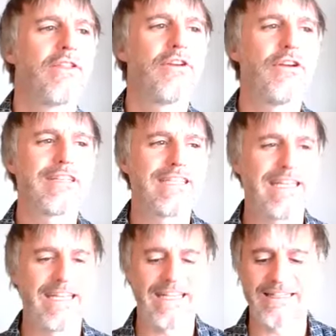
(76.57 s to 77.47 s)

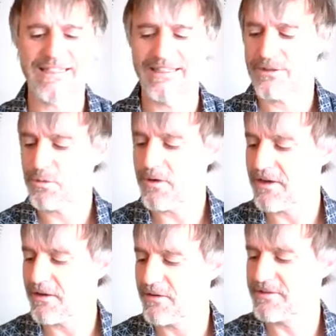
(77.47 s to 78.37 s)
13s and
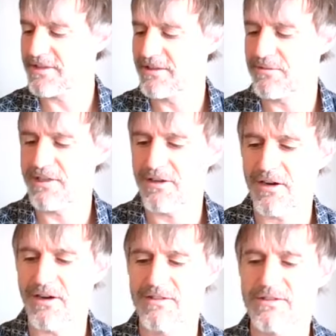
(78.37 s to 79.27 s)
12s in
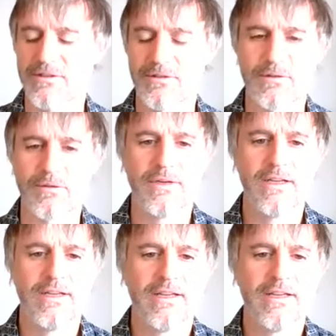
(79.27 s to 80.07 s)
regards to